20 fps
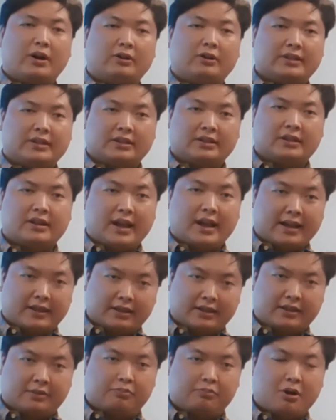dwelled and
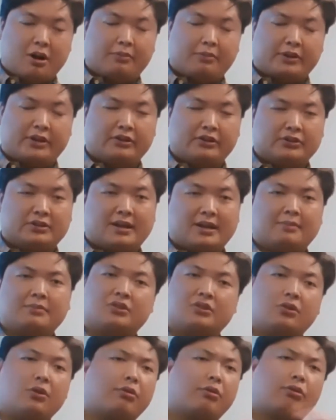had the proper kill
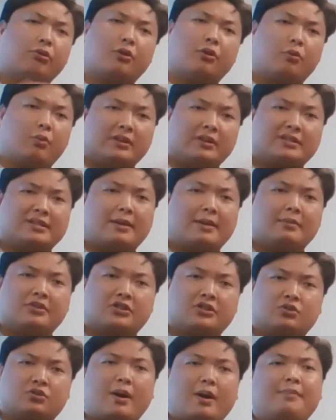time, to go through it one
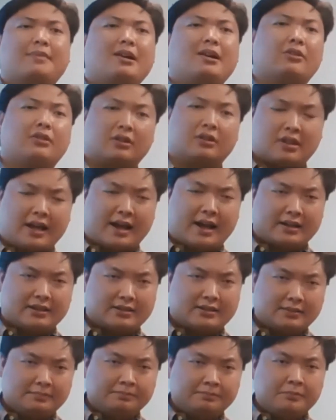time and just wipe down the
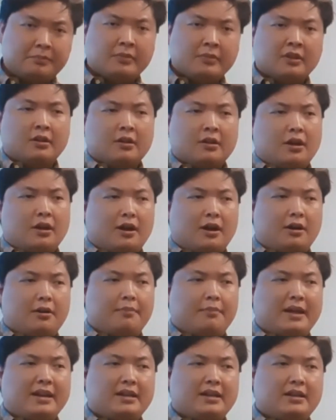
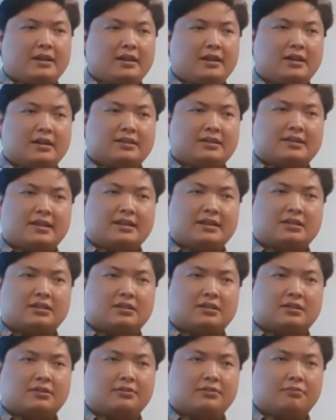glass. Many
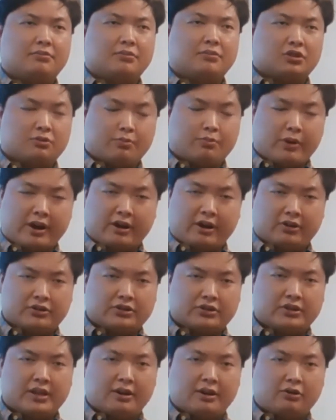ESS
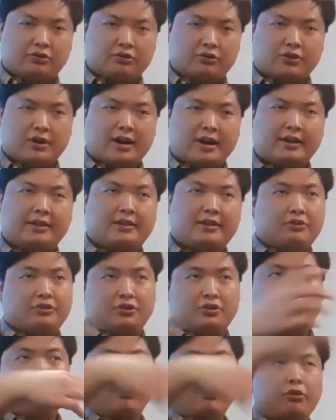sprayers, they'll
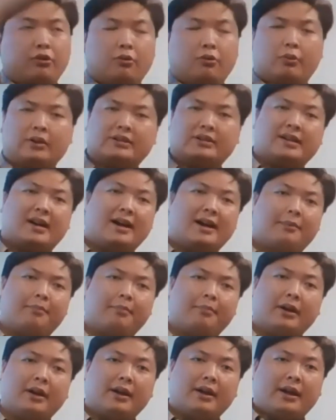go through it one
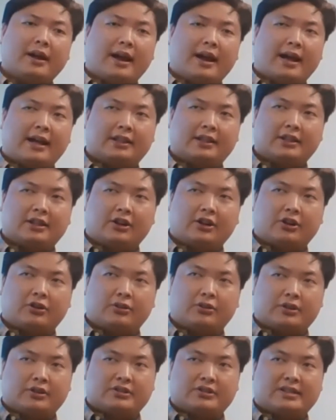time and
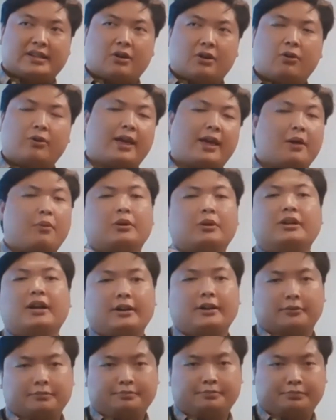they'll say, okay,
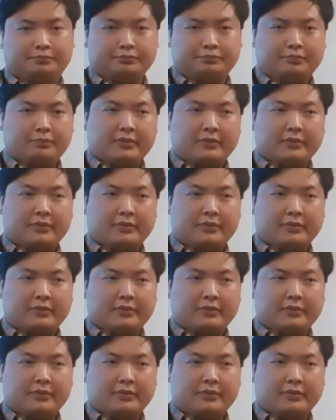we're done.